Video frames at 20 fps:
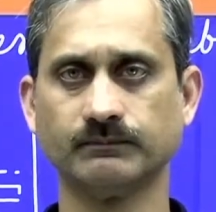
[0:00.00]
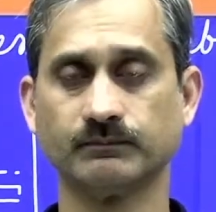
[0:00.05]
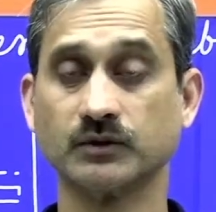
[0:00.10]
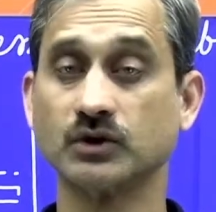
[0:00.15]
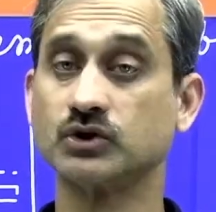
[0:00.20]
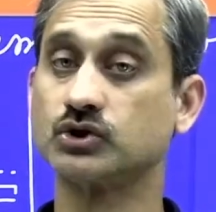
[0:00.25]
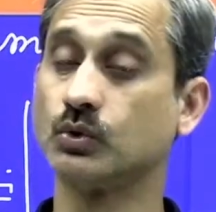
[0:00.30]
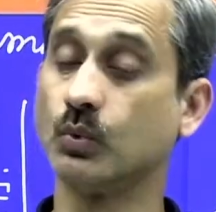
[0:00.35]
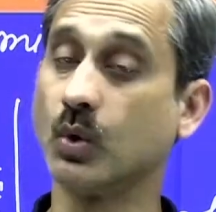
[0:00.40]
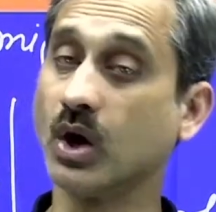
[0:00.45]

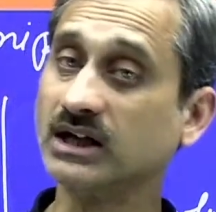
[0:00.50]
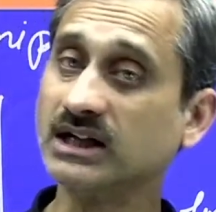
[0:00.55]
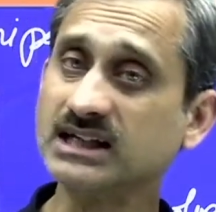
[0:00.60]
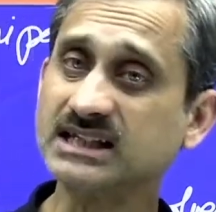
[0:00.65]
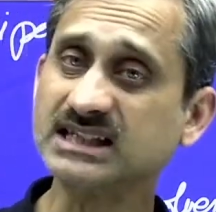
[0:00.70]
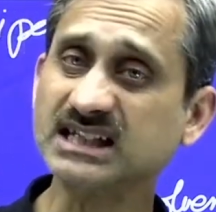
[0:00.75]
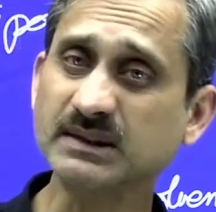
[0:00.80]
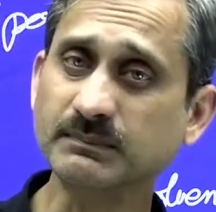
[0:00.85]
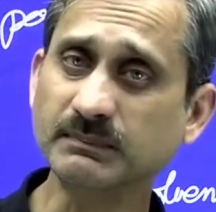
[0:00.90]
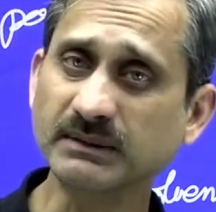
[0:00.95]
So what does
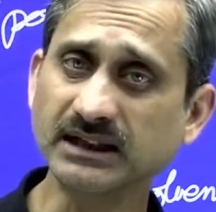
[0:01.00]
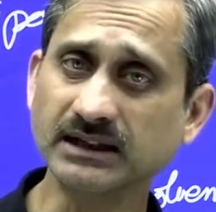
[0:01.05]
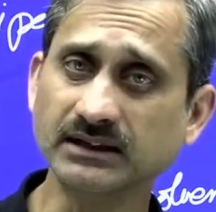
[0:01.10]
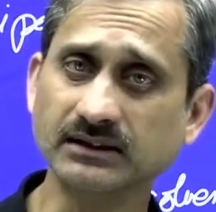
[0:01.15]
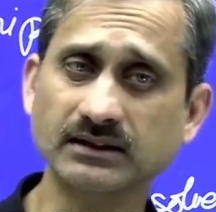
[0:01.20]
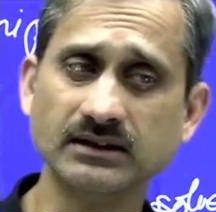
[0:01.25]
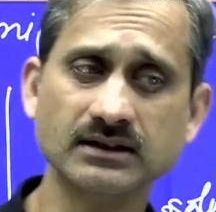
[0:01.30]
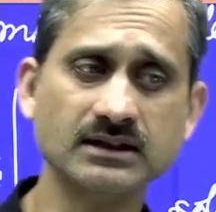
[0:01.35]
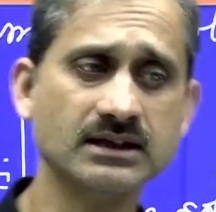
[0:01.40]
it mean?